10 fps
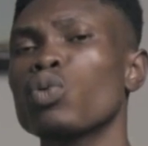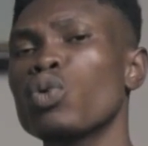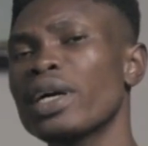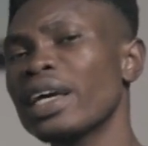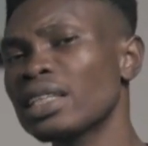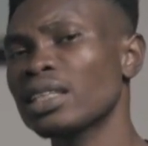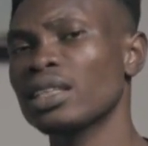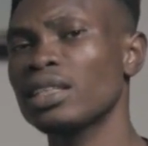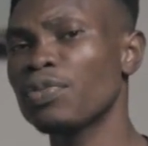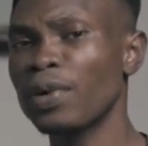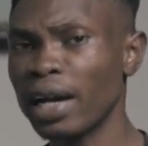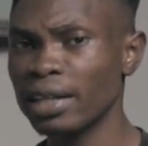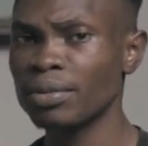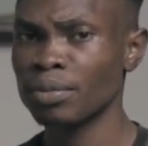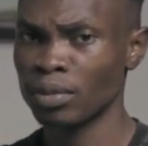we will get
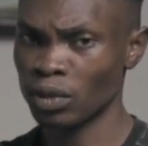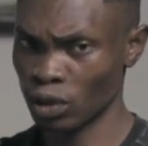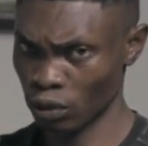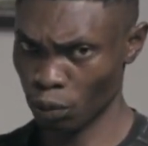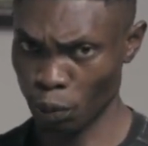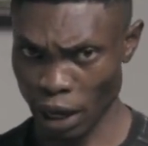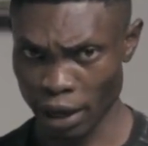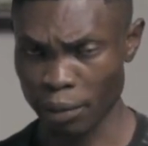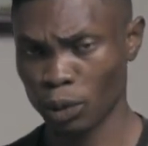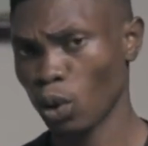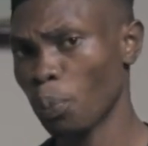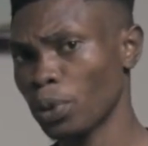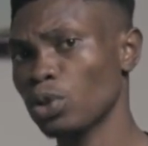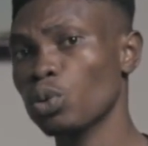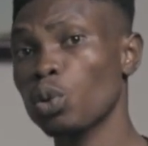different
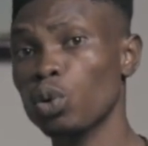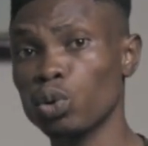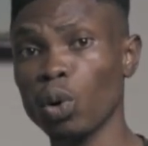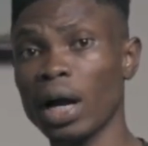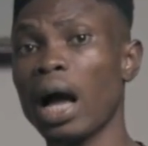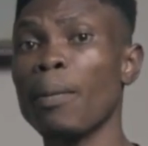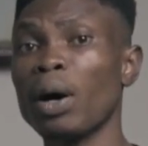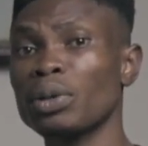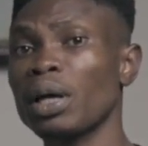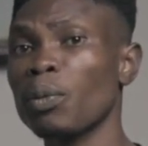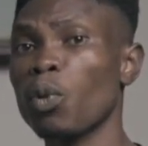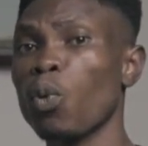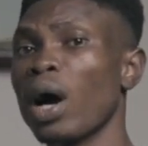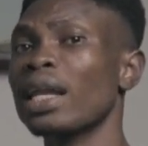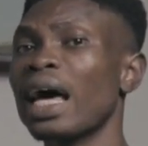topics. We will talk about them
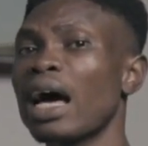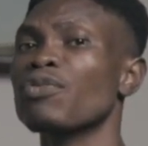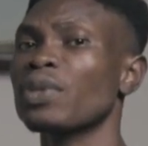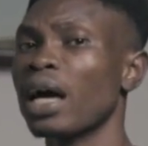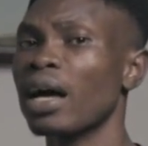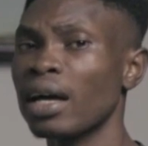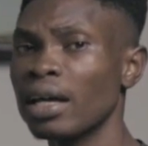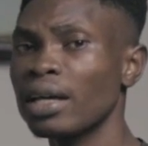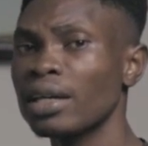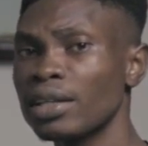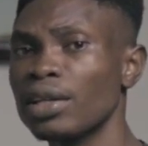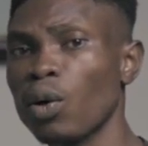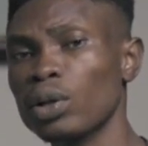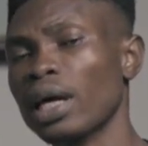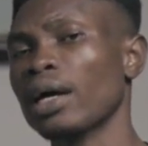one after the
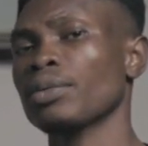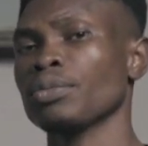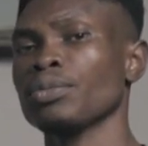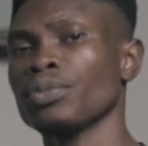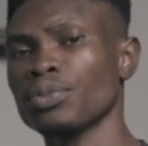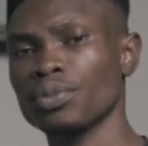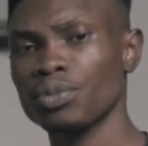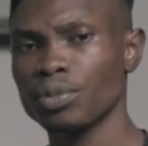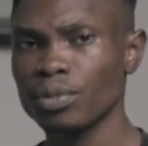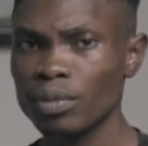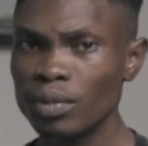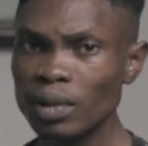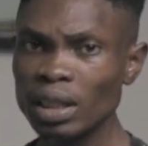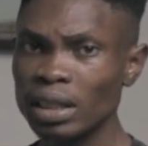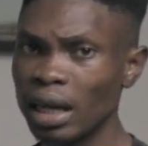other.
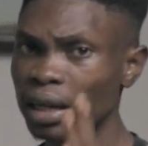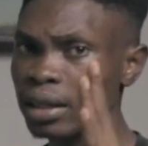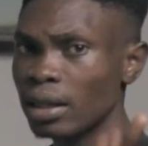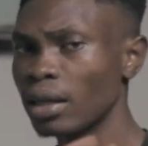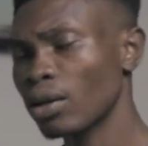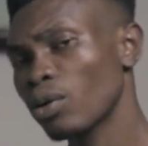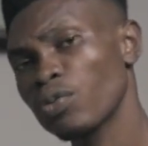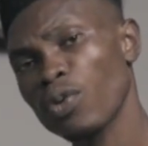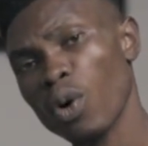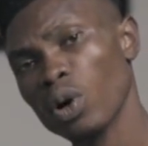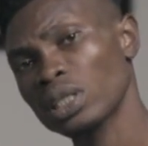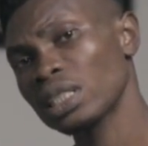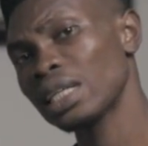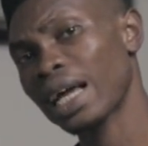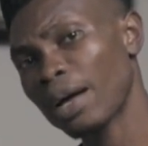Then For
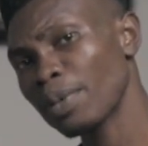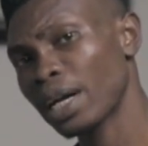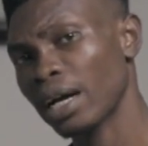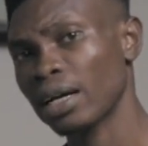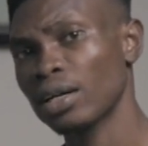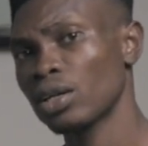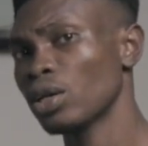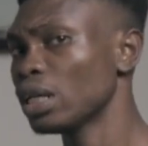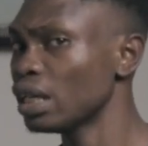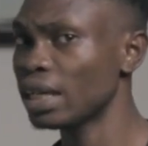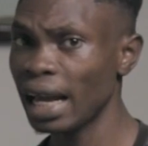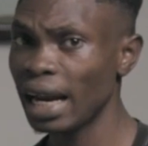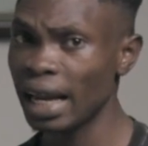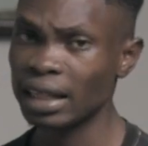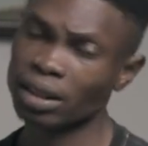still the camera, you
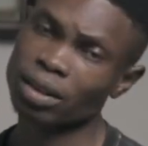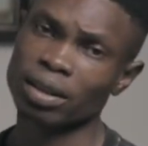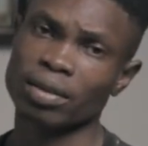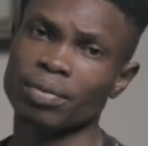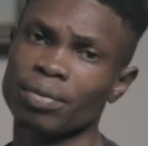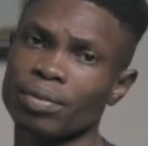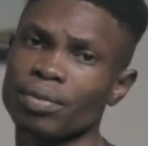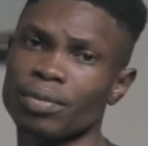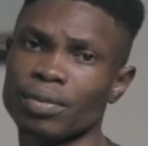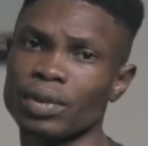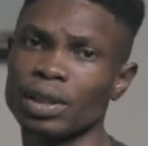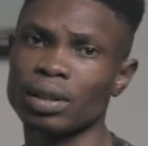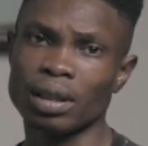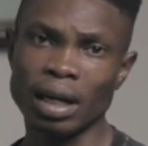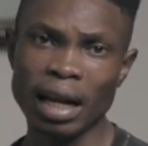lens.
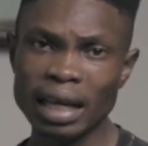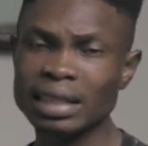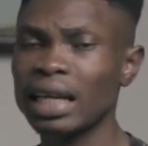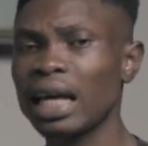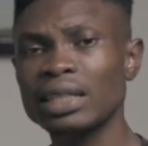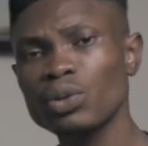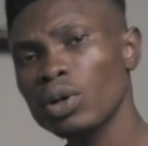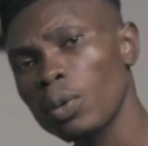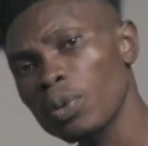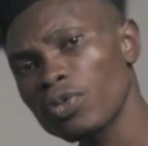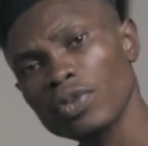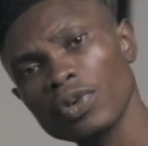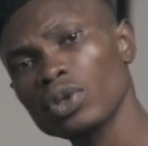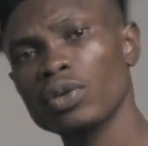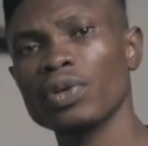Lens na that thing you go put for
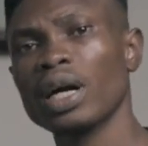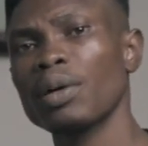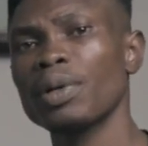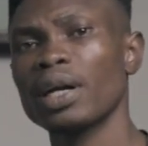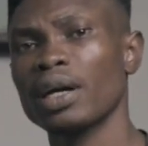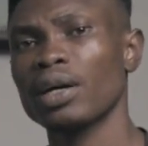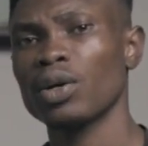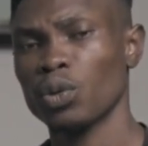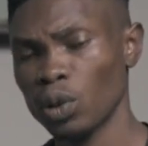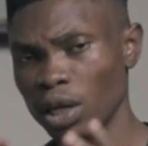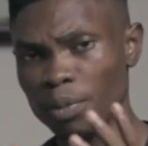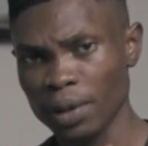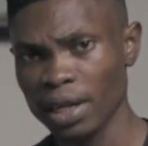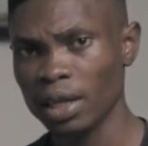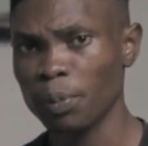front of your camera. You dey
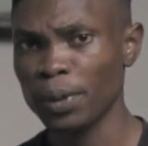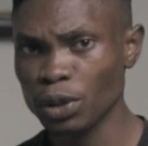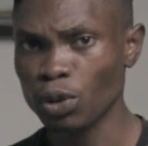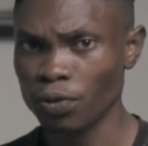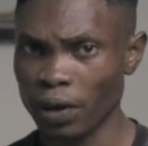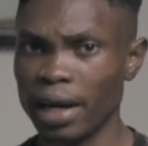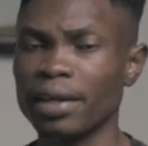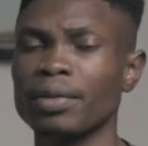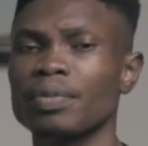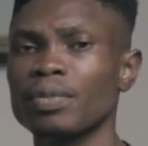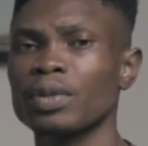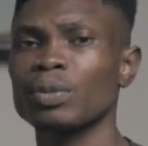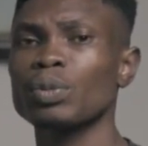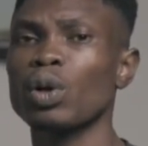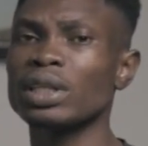make the picture fine.
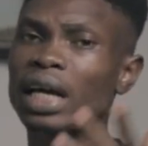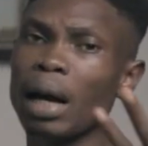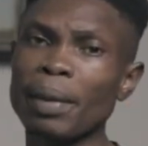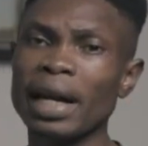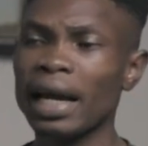Because the camera